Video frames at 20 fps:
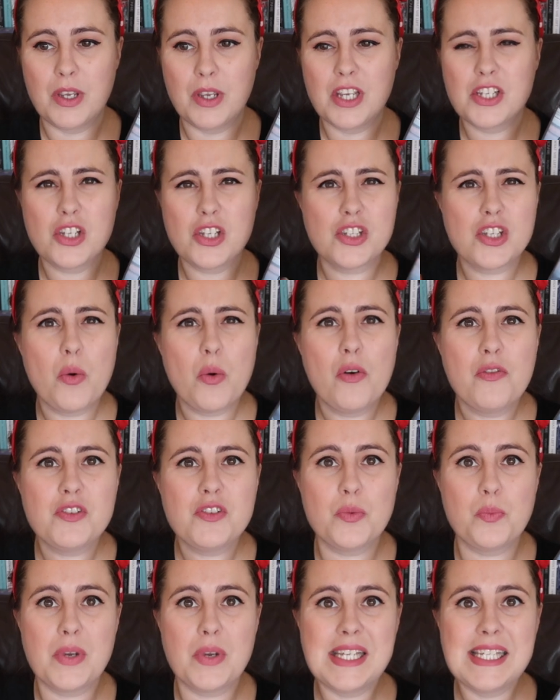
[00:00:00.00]
because so
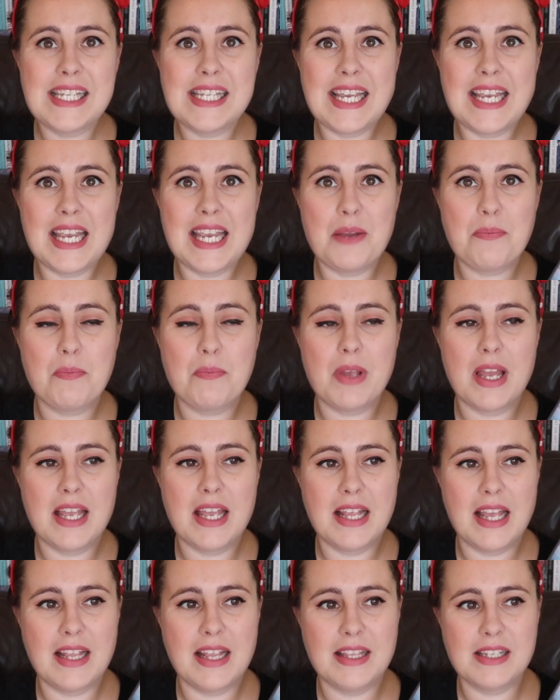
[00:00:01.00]
often we see
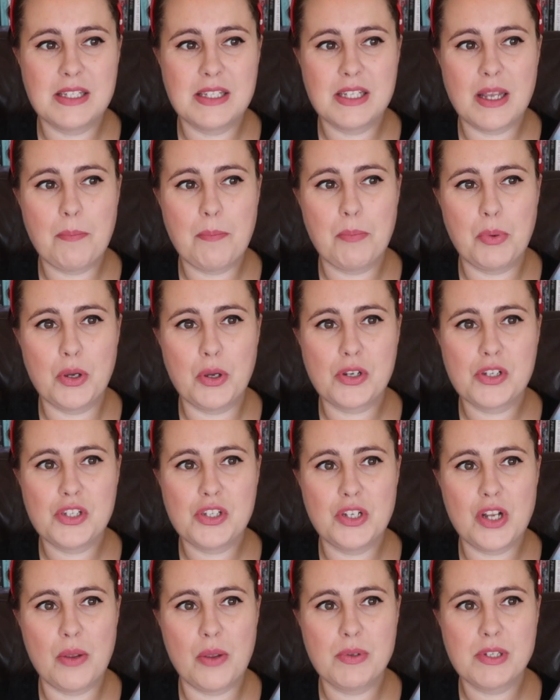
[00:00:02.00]
in some
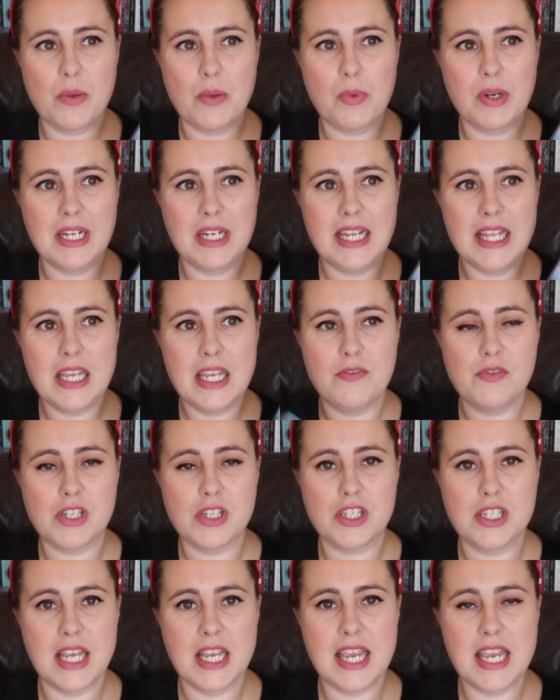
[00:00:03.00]
books, you know, someone leaves
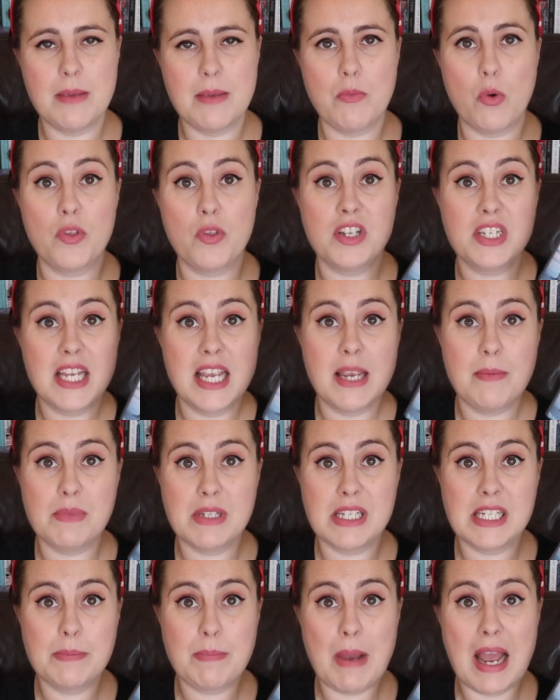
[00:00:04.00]
a team or the
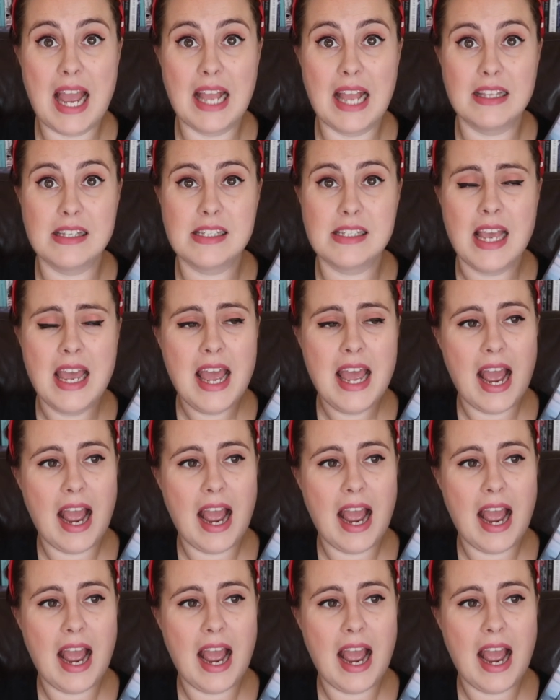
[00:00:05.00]
team disbands,